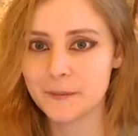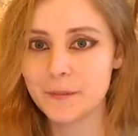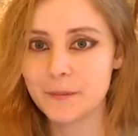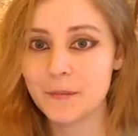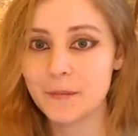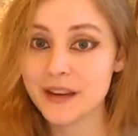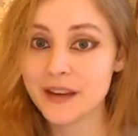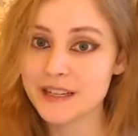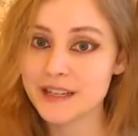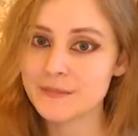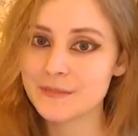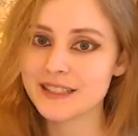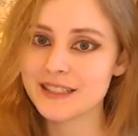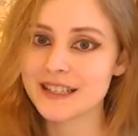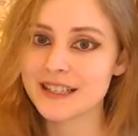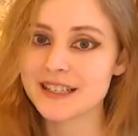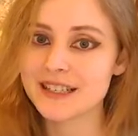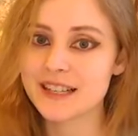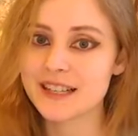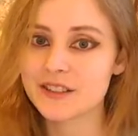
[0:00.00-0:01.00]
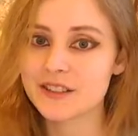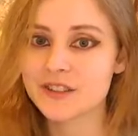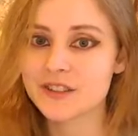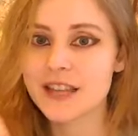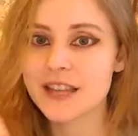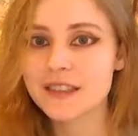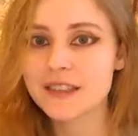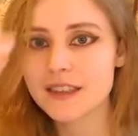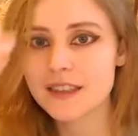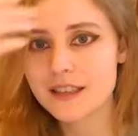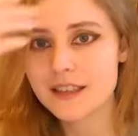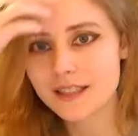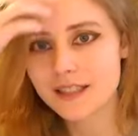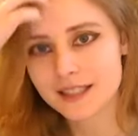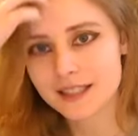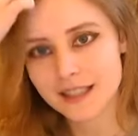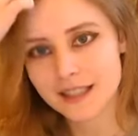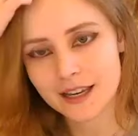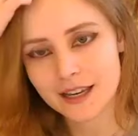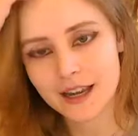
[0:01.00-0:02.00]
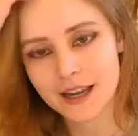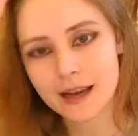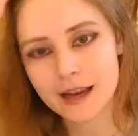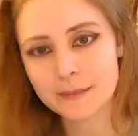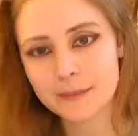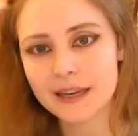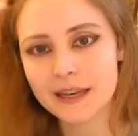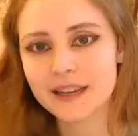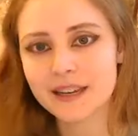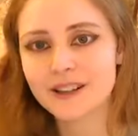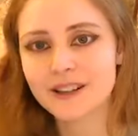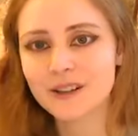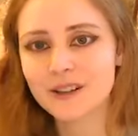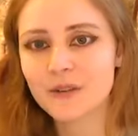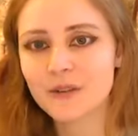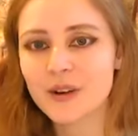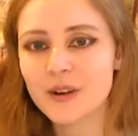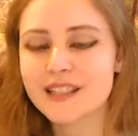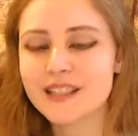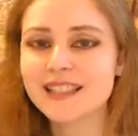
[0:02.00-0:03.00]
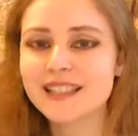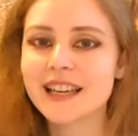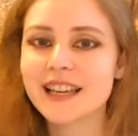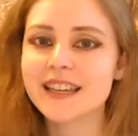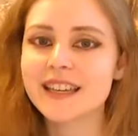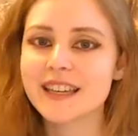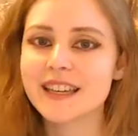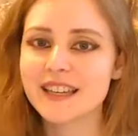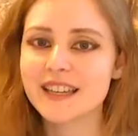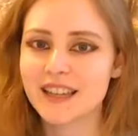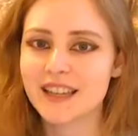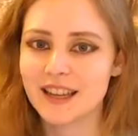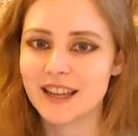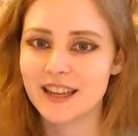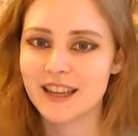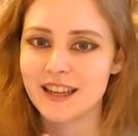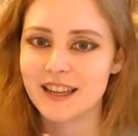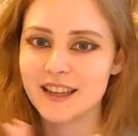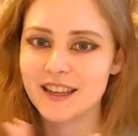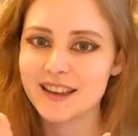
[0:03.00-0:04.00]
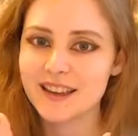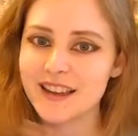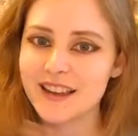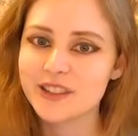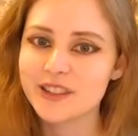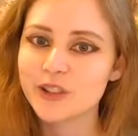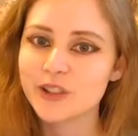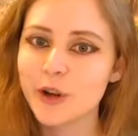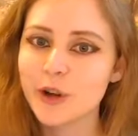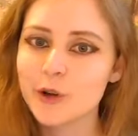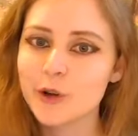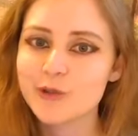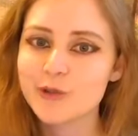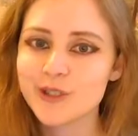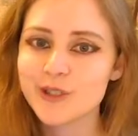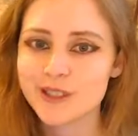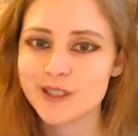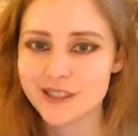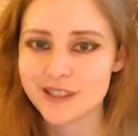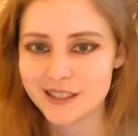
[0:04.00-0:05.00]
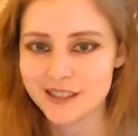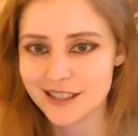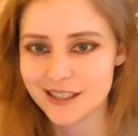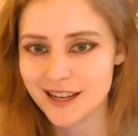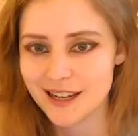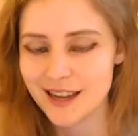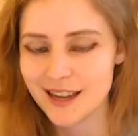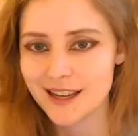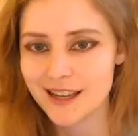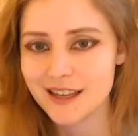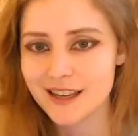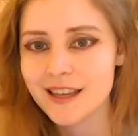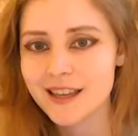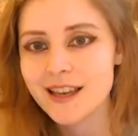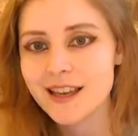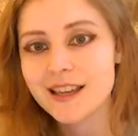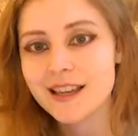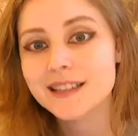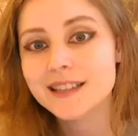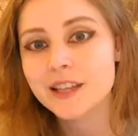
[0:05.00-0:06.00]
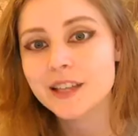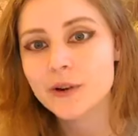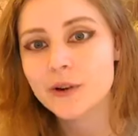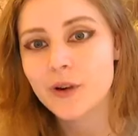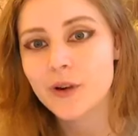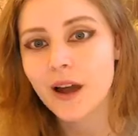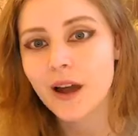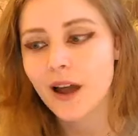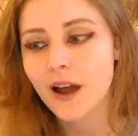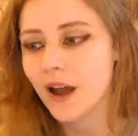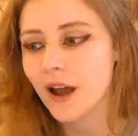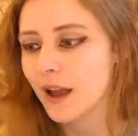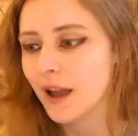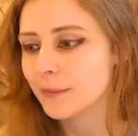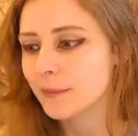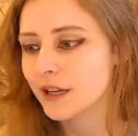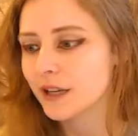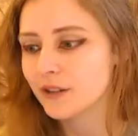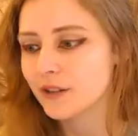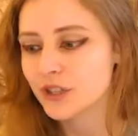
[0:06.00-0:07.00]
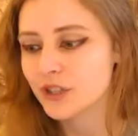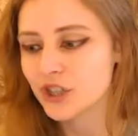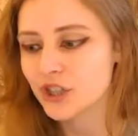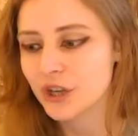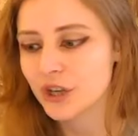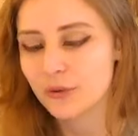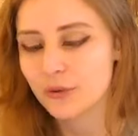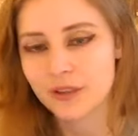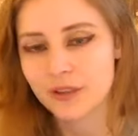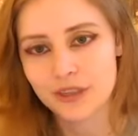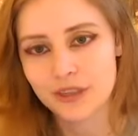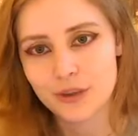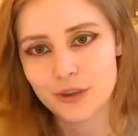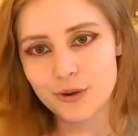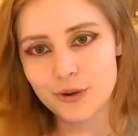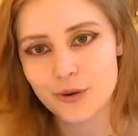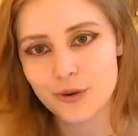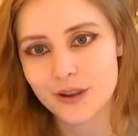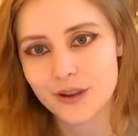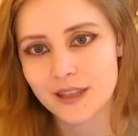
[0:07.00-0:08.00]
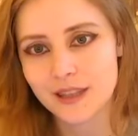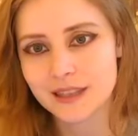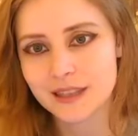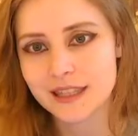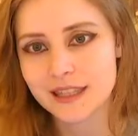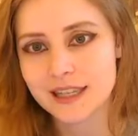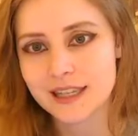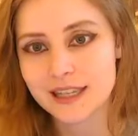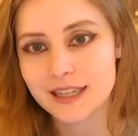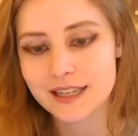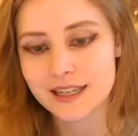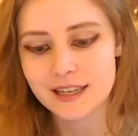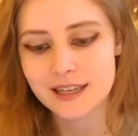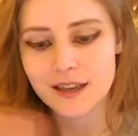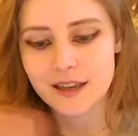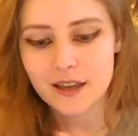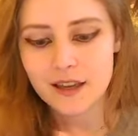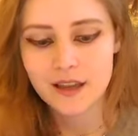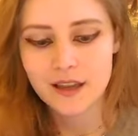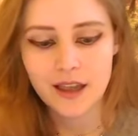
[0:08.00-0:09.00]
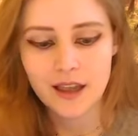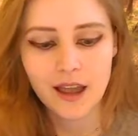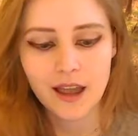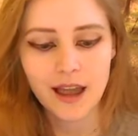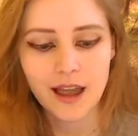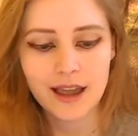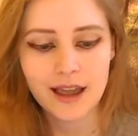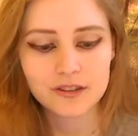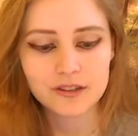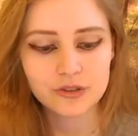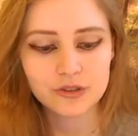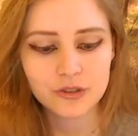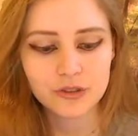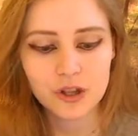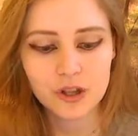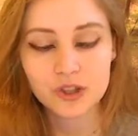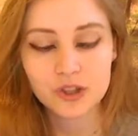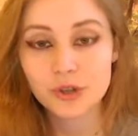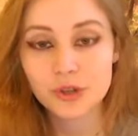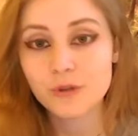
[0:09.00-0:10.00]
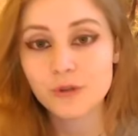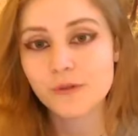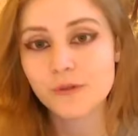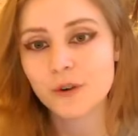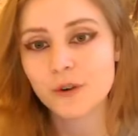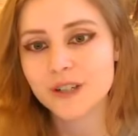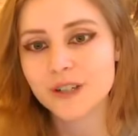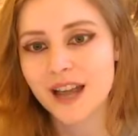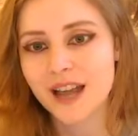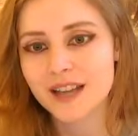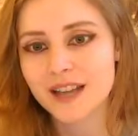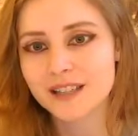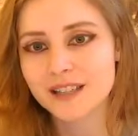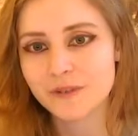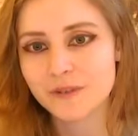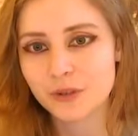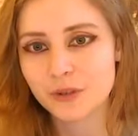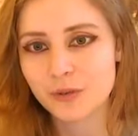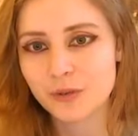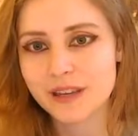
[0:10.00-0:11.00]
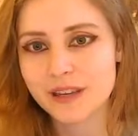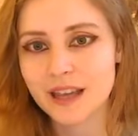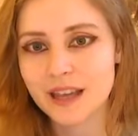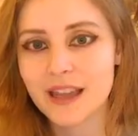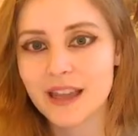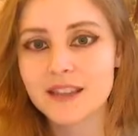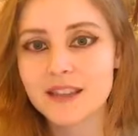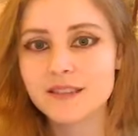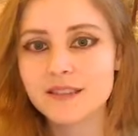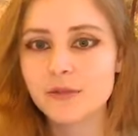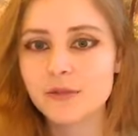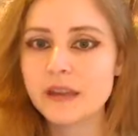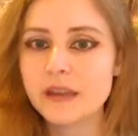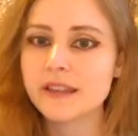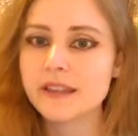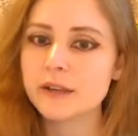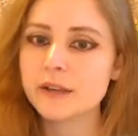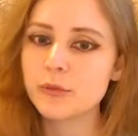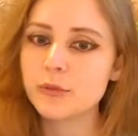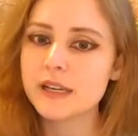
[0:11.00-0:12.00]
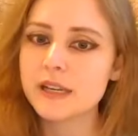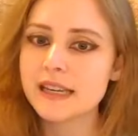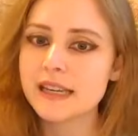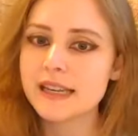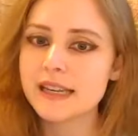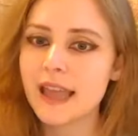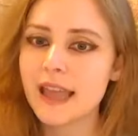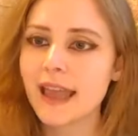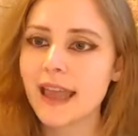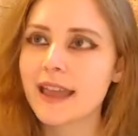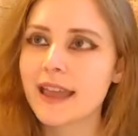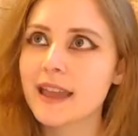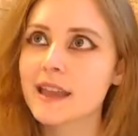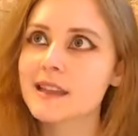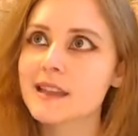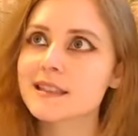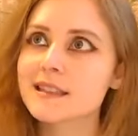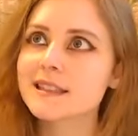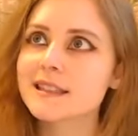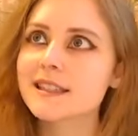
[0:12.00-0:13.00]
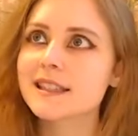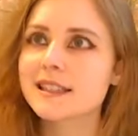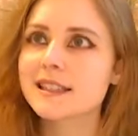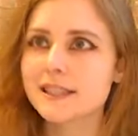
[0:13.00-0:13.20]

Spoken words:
My name is Lysander Xanthus. I'm a clairvoyant psychic and your host today. So I'm here to share with you the astrological forecast for the week ahead, the weekly reading, and